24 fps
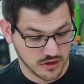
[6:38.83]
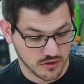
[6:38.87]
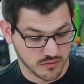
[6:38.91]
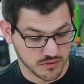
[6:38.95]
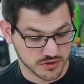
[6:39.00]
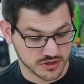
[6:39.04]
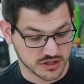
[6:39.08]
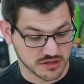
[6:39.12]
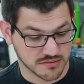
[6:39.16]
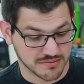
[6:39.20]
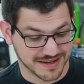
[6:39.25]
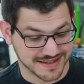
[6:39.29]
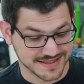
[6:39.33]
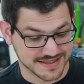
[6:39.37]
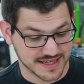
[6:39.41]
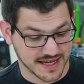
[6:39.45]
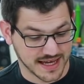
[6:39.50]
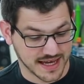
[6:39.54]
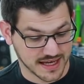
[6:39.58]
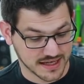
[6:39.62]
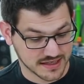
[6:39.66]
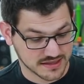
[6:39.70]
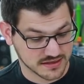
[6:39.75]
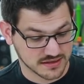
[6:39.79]
which combines
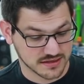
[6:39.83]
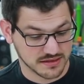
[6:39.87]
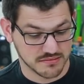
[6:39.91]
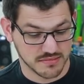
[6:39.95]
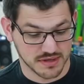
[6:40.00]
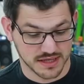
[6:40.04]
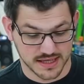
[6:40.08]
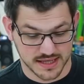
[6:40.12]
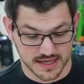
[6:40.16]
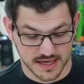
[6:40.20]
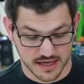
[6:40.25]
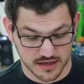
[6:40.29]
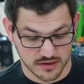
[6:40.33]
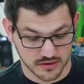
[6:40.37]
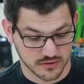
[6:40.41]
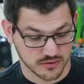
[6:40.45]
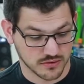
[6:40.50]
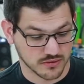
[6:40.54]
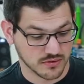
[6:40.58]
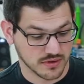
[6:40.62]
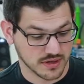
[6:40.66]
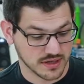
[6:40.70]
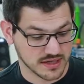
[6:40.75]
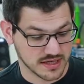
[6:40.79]
excellent
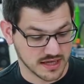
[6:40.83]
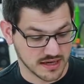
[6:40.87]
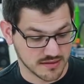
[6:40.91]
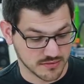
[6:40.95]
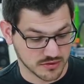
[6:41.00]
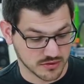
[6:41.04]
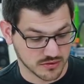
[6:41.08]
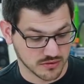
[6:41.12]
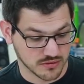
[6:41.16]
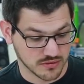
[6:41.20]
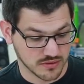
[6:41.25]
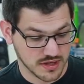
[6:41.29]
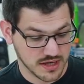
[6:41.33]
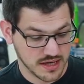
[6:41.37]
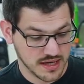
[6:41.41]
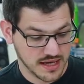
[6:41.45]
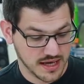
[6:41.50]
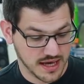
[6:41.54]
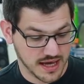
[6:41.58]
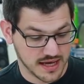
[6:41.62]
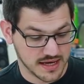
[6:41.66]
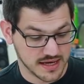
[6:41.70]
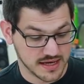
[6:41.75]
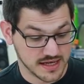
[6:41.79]
mechanical, chemical,
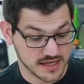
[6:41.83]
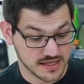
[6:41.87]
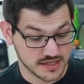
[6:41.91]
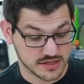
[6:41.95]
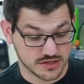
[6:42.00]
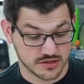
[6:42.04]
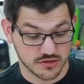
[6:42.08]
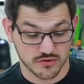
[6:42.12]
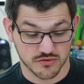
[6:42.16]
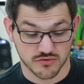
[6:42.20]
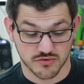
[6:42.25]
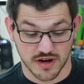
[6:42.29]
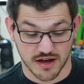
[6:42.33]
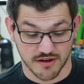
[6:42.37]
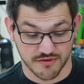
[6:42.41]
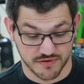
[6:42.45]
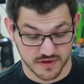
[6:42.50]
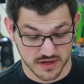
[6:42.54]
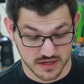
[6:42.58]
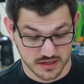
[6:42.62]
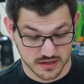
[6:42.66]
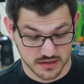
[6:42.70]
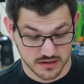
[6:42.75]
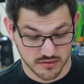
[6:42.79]
and
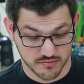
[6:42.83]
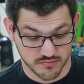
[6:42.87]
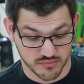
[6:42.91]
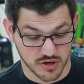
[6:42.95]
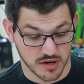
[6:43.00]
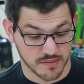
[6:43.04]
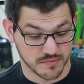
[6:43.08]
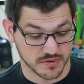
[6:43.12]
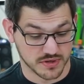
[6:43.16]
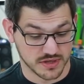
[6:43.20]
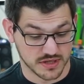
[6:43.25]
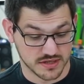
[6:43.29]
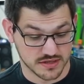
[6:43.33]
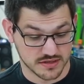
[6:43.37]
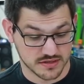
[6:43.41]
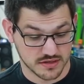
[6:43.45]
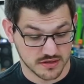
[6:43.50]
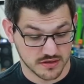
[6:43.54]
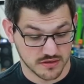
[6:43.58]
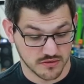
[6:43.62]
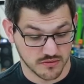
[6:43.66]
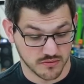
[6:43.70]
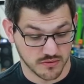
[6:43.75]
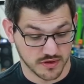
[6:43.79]
histographic properties
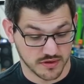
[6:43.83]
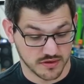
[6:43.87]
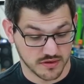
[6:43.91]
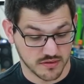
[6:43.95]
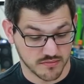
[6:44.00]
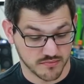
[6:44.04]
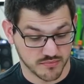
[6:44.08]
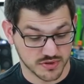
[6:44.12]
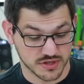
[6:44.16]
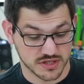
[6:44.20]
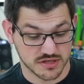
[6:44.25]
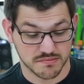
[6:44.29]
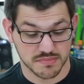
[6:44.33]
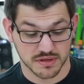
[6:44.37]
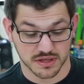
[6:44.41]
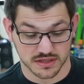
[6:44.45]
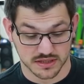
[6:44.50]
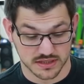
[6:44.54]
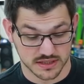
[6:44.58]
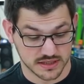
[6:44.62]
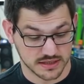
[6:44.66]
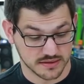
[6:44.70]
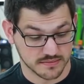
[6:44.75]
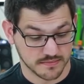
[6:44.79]
with
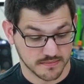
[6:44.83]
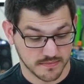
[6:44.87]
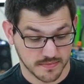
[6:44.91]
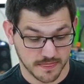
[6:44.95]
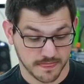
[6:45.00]
printability.